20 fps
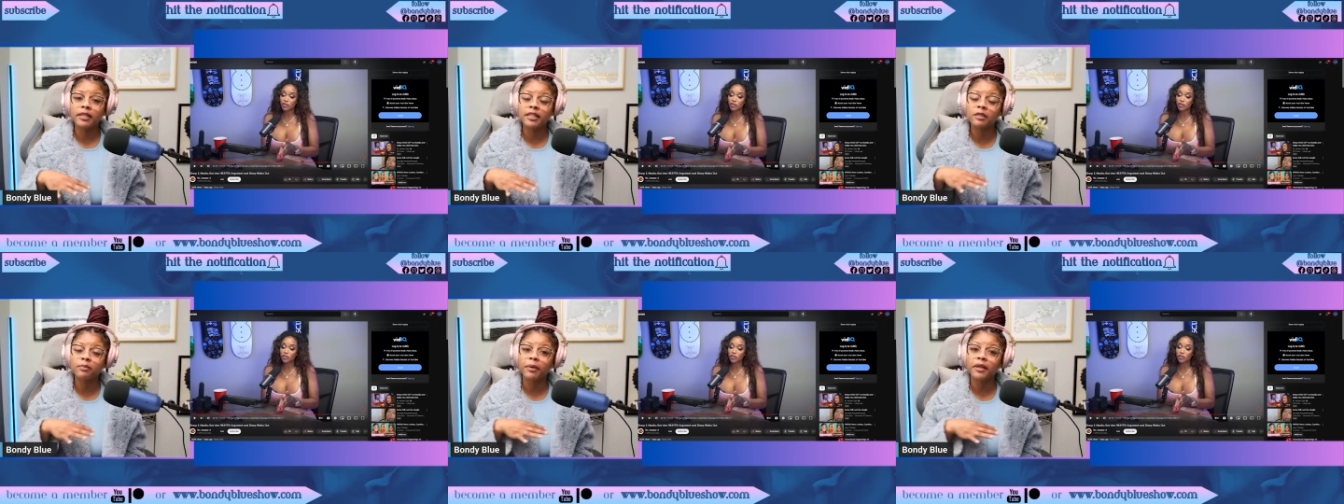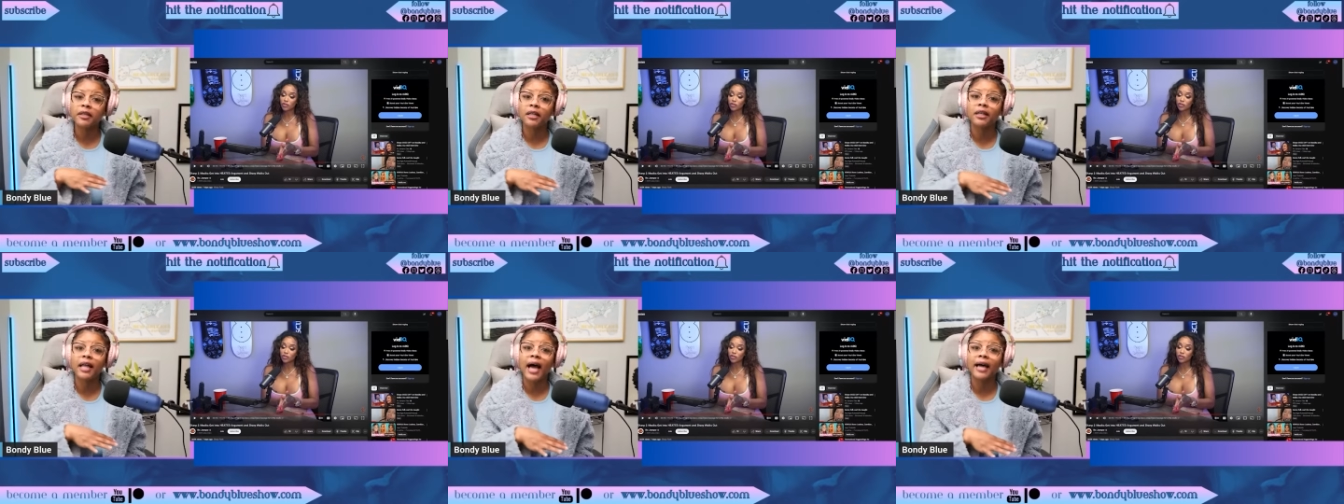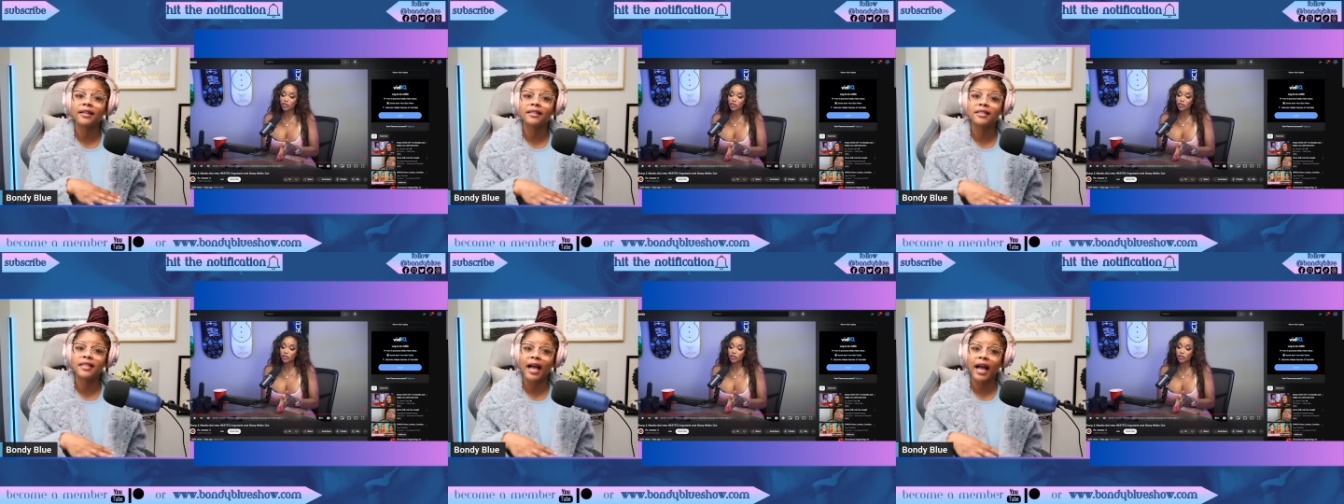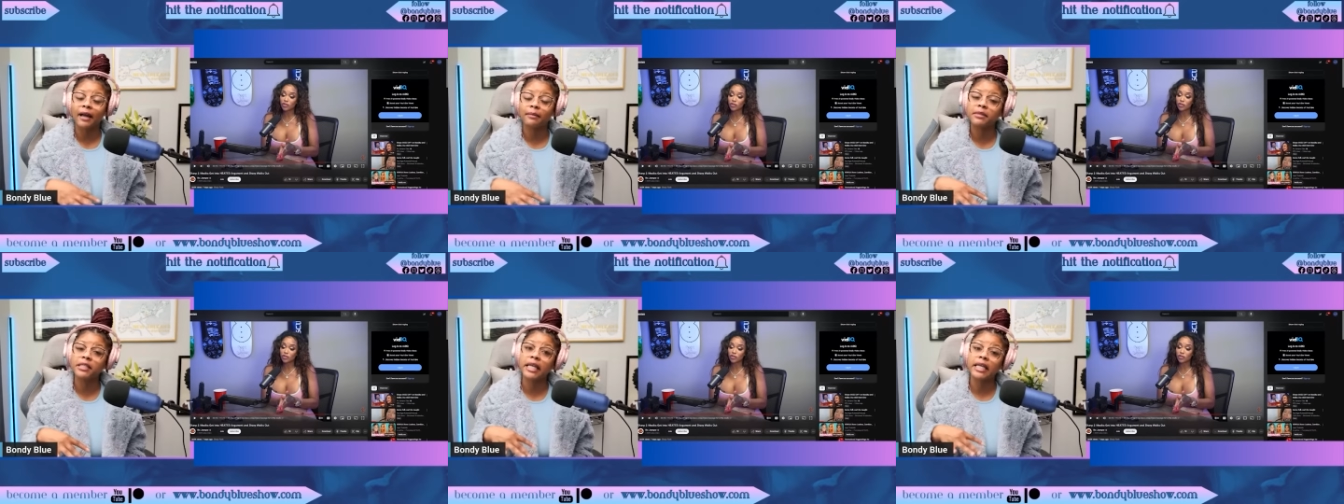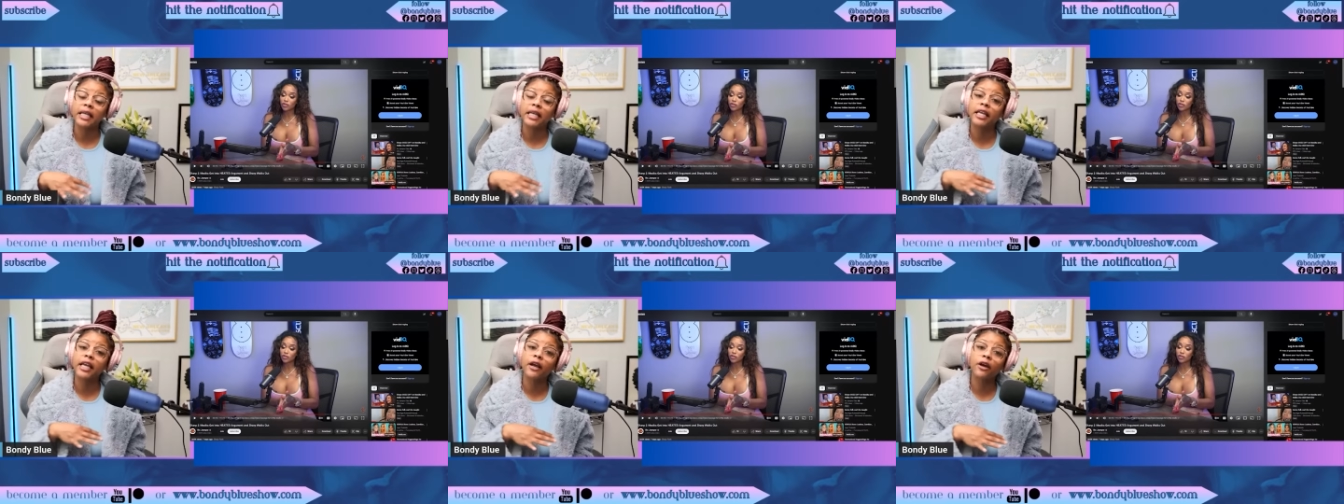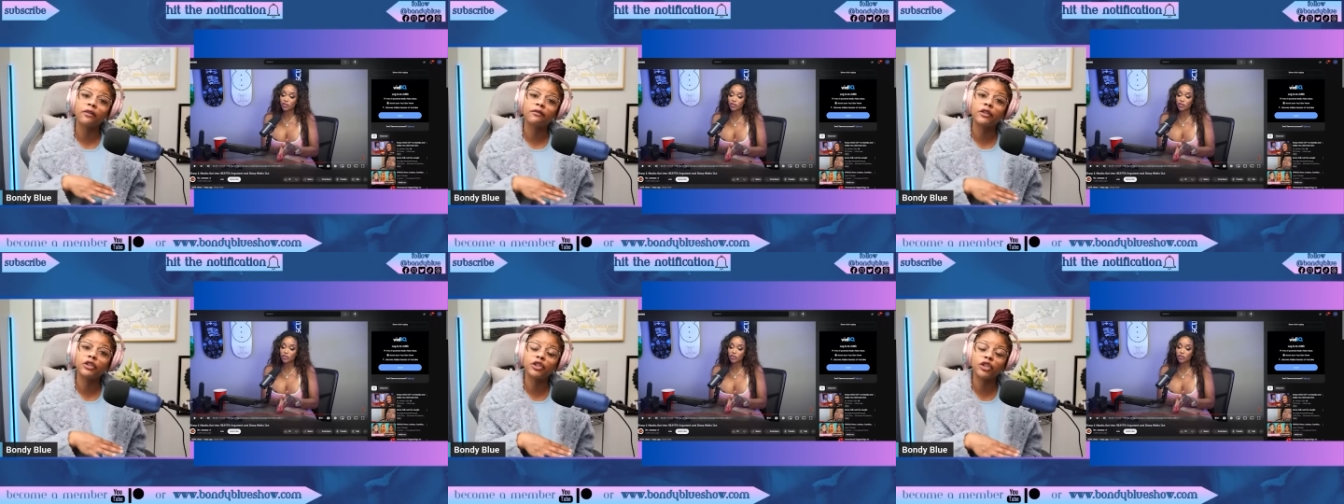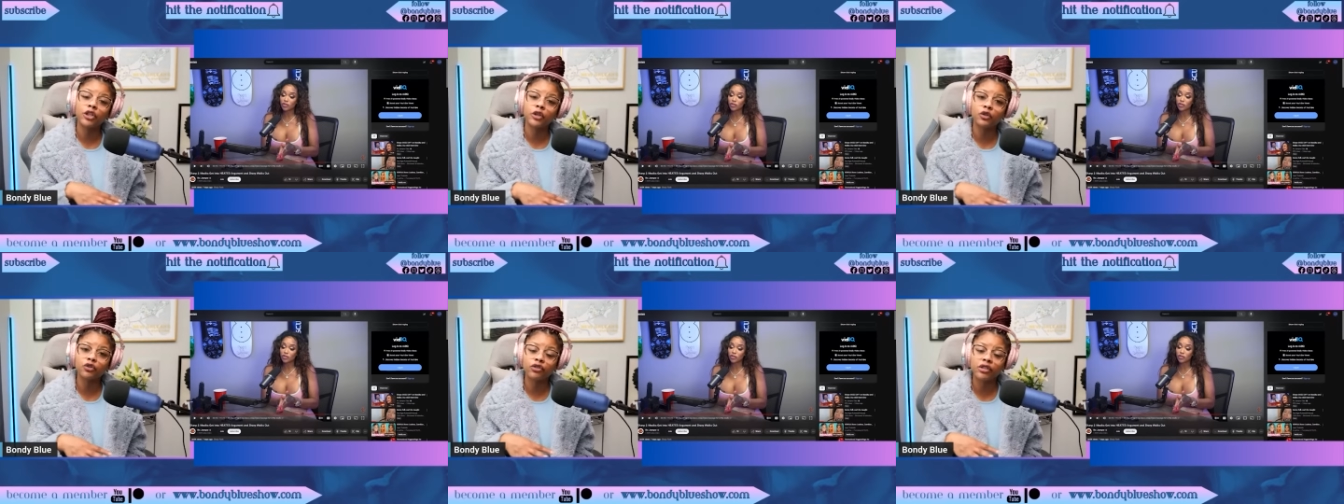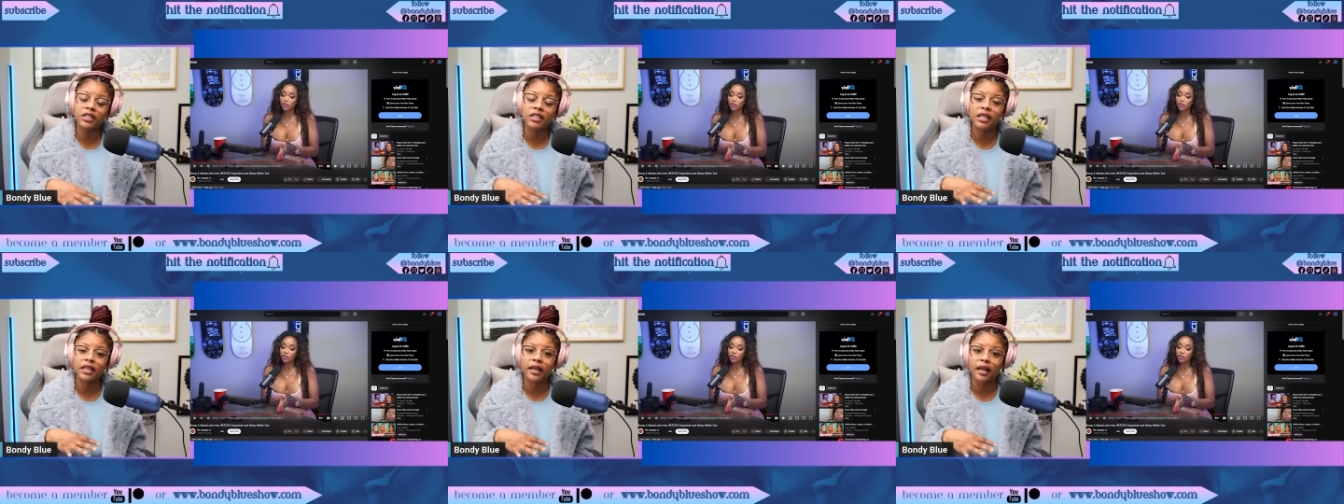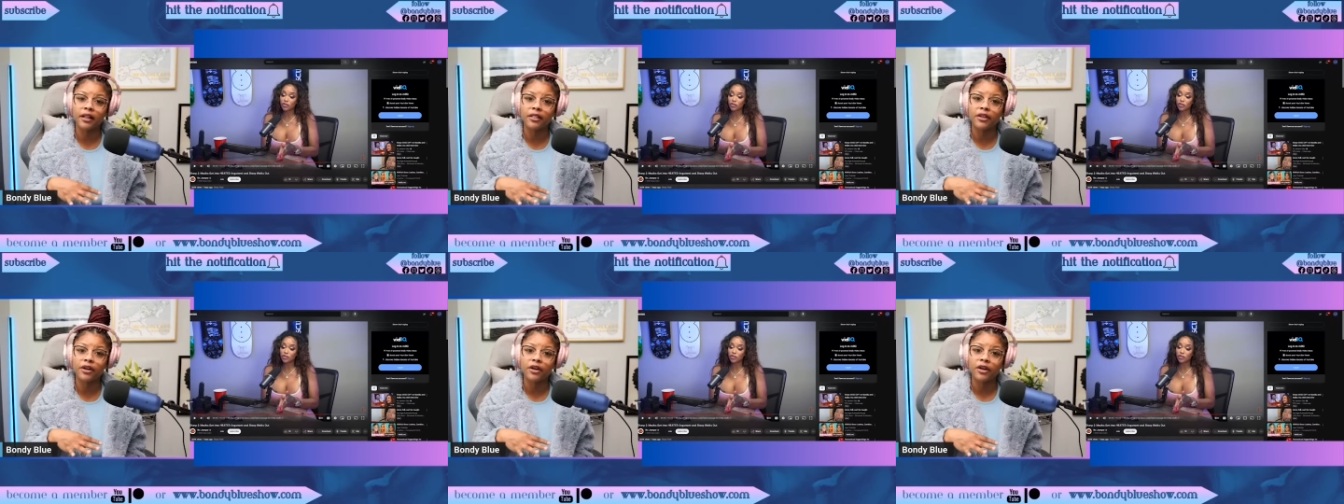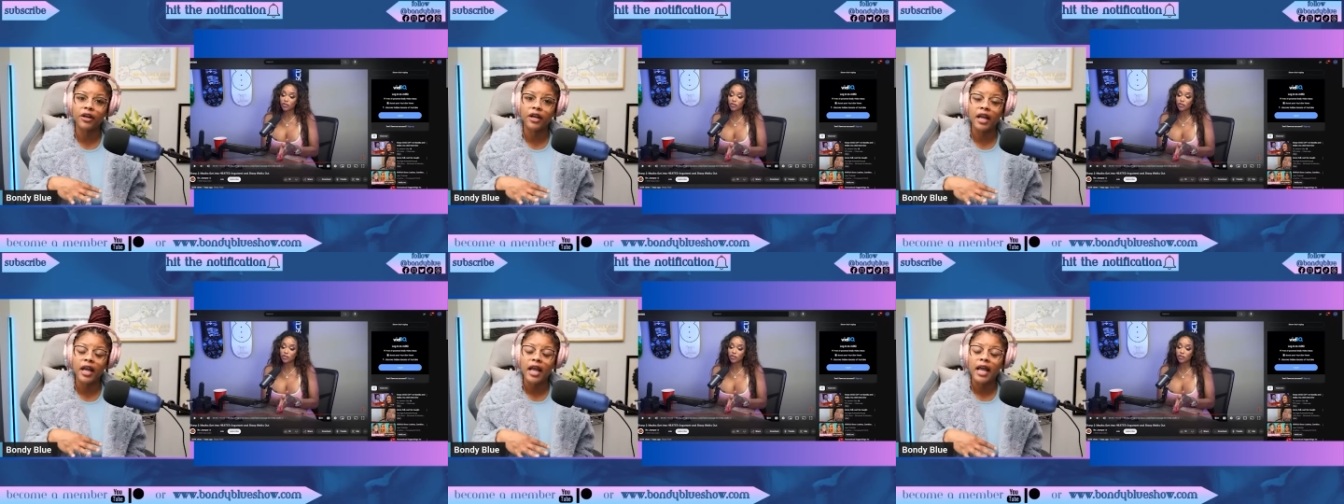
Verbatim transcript: spend a lot of time taking care of the children together,